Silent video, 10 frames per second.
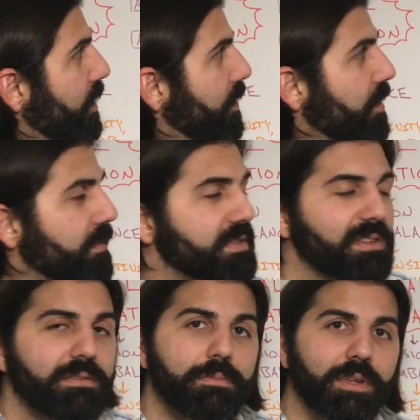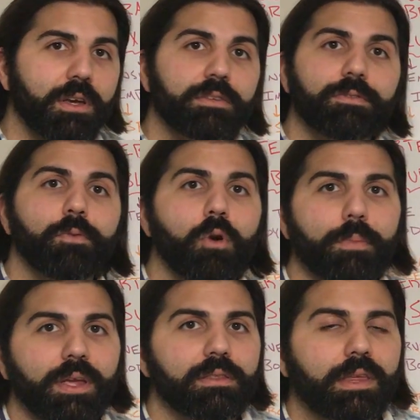The nerve system does four
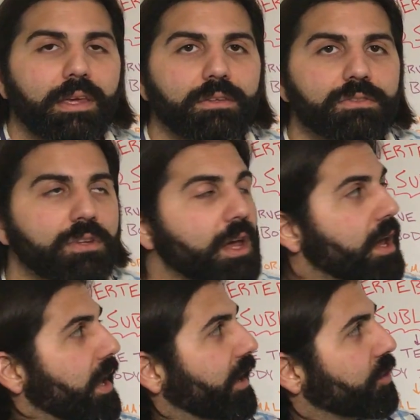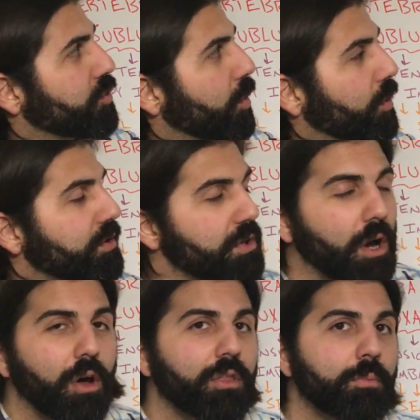main things. It controls
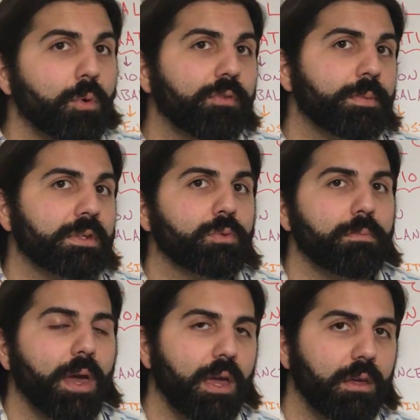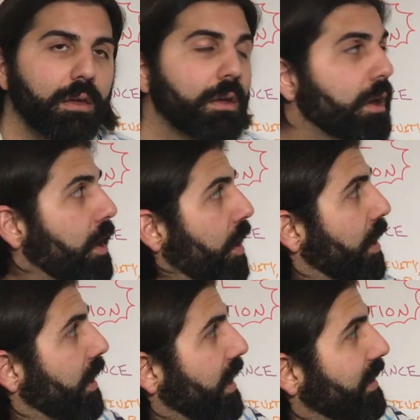all the movements we make.
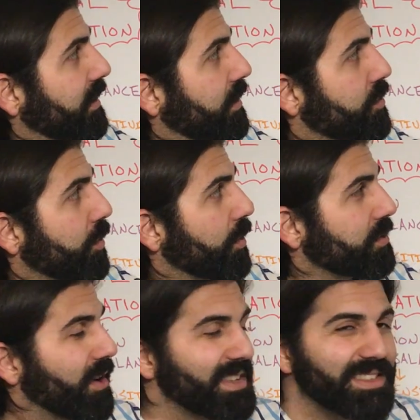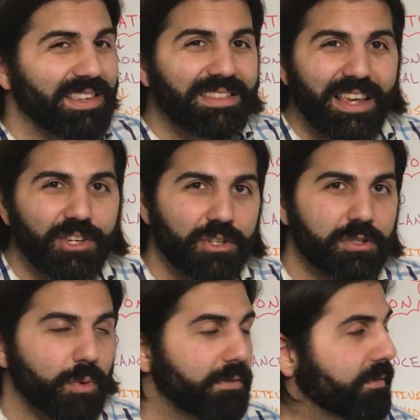It controls all the
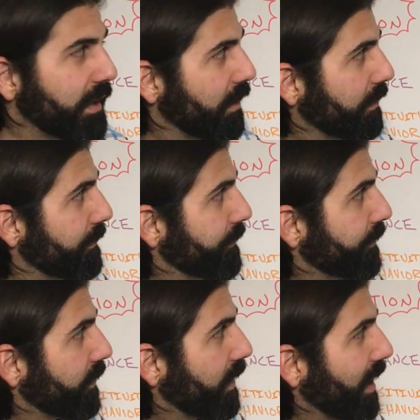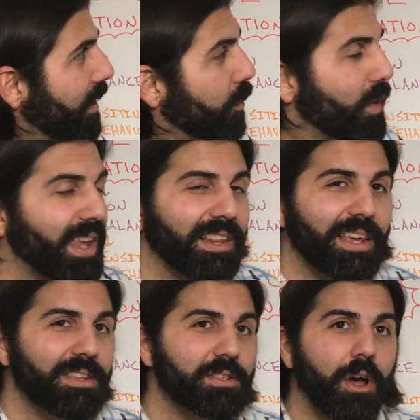sensations we feel. It
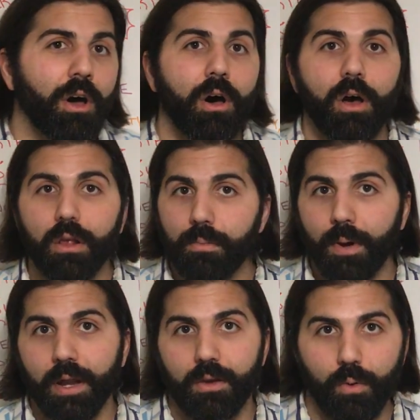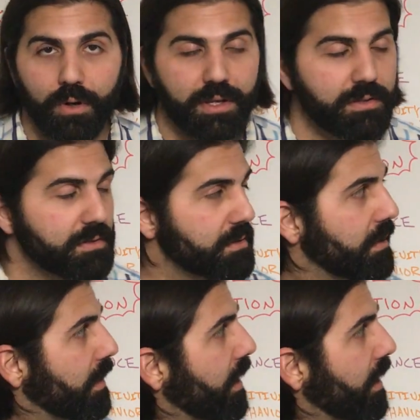regulates all our body organs.